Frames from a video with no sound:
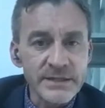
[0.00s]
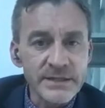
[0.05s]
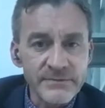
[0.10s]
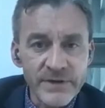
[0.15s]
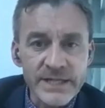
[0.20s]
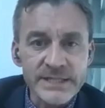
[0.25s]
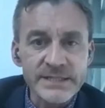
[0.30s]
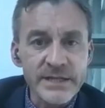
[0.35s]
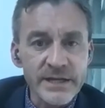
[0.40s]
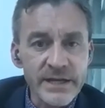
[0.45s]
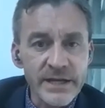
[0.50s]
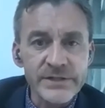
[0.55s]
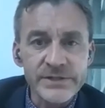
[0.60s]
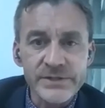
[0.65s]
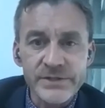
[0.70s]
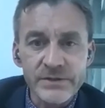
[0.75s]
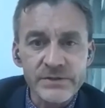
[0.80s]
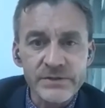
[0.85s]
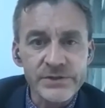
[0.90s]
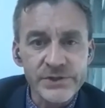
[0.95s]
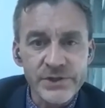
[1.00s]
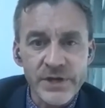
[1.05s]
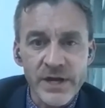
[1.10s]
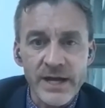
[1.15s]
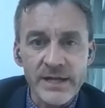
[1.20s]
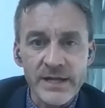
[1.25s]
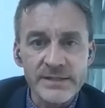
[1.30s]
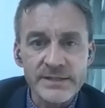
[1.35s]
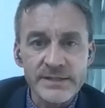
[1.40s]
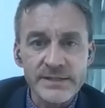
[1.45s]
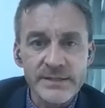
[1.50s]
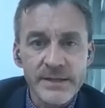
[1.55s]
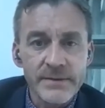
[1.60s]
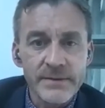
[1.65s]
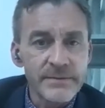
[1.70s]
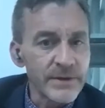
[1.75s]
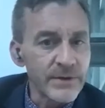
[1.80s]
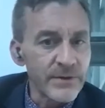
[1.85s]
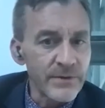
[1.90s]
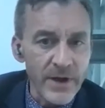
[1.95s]
investigational shots
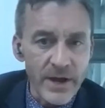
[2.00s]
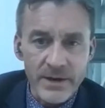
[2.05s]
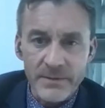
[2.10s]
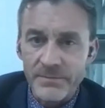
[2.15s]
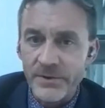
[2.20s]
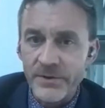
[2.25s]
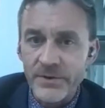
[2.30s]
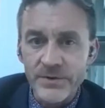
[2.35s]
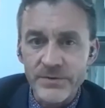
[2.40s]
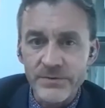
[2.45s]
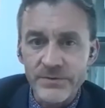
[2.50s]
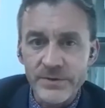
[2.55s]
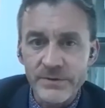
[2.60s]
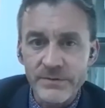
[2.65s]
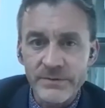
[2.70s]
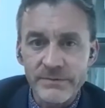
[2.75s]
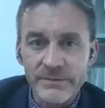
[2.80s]
that are not approved,